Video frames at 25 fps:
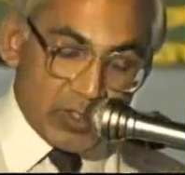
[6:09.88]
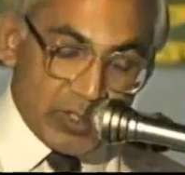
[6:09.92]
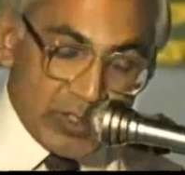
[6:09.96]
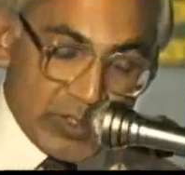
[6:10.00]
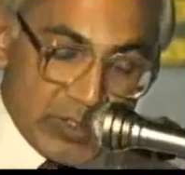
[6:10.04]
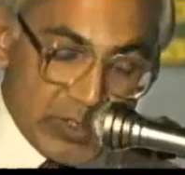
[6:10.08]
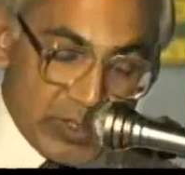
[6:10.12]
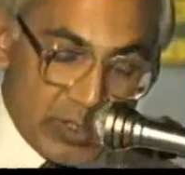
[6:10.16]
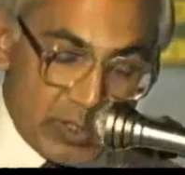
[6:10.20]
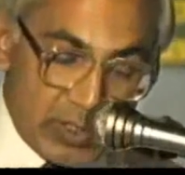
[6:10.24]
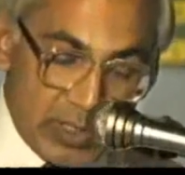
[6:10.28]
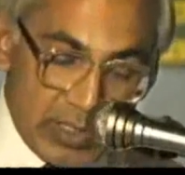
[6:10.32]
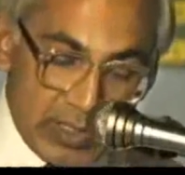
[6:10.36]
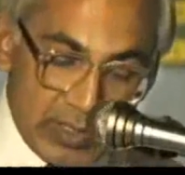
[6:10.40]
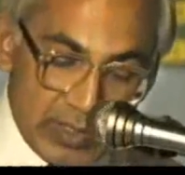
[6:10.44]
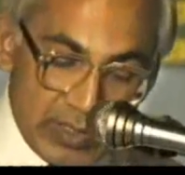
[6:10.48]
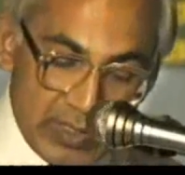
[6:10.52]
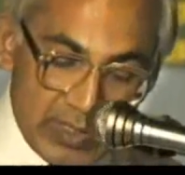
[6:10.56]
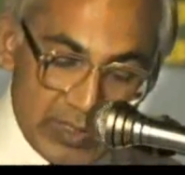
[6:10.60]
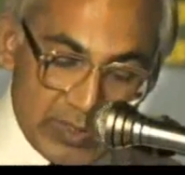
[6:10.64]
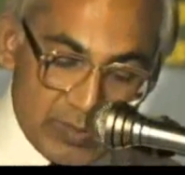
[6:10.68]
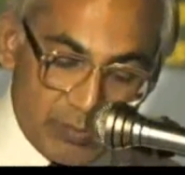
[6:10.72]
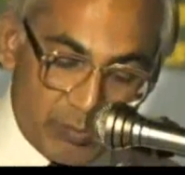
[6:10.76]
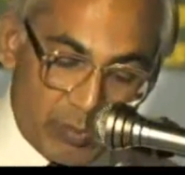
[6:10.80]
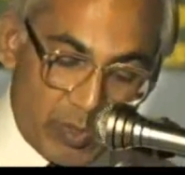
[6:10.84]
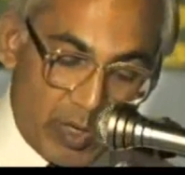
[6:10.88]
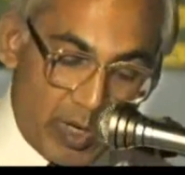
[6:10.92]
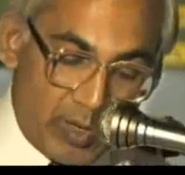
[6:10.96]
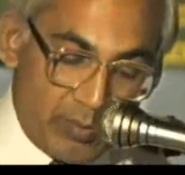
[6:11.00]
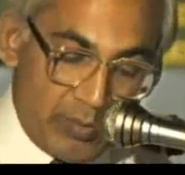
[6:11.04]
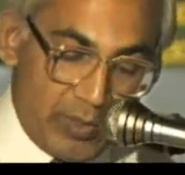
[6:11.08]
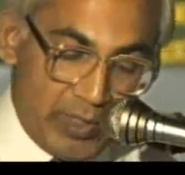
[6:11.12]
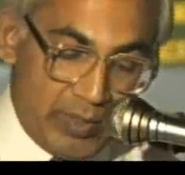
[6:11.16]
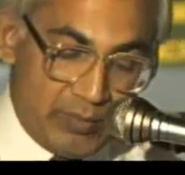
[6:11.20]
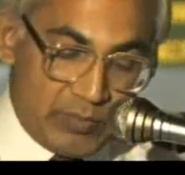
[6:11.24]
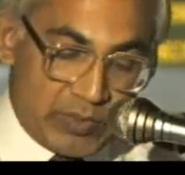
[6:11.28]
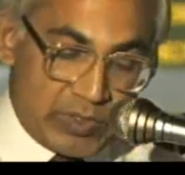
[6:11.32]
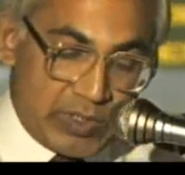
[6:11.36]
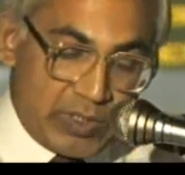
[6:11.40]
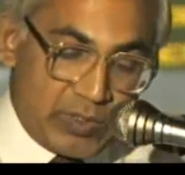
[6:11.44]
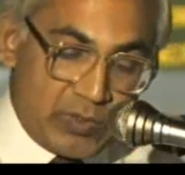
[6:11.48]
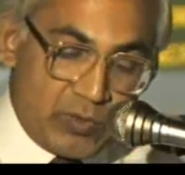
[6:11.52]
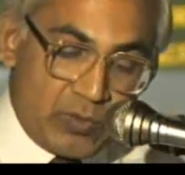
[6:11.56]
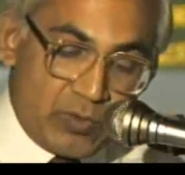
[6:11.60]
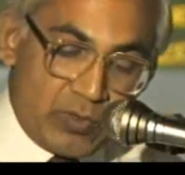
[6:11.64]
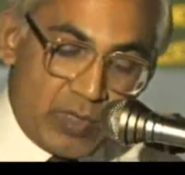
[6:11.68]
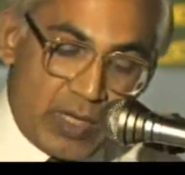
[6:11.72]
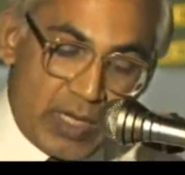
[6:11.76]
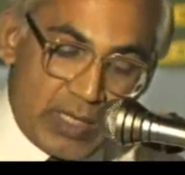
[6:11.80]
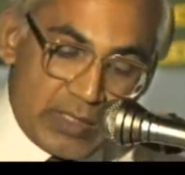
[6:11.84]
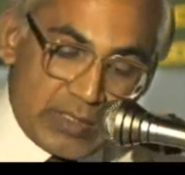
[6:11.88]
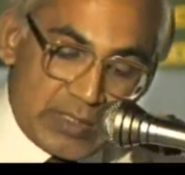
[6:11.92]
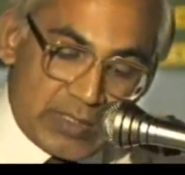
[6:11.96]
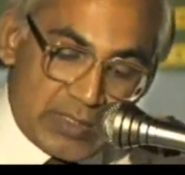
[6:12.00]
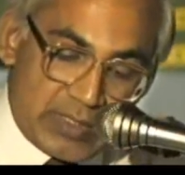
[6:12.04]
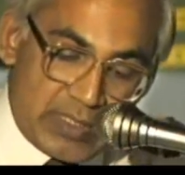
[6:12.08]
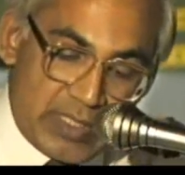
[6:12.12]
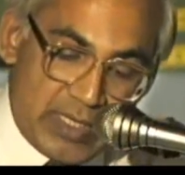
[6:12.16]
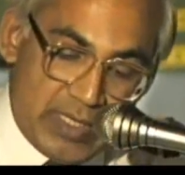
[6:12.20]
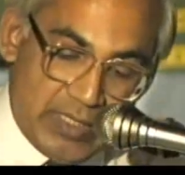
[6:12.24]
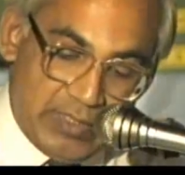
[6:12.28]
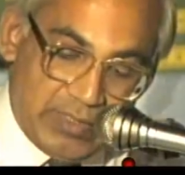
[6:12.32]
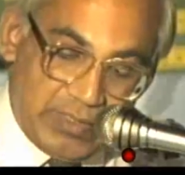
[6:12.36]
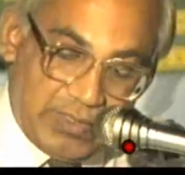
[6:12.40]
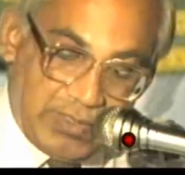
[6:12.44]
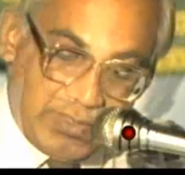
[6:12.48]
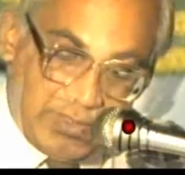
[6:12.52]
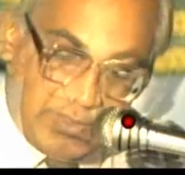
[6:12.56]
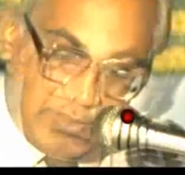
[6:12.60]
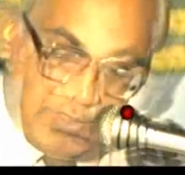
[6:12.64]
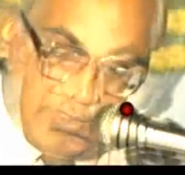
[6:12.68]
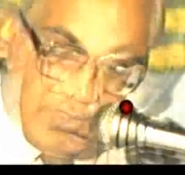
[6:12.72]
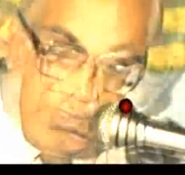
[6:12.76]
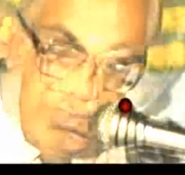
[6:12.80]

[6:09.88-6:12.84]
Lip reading: concerning these problems, the Quran states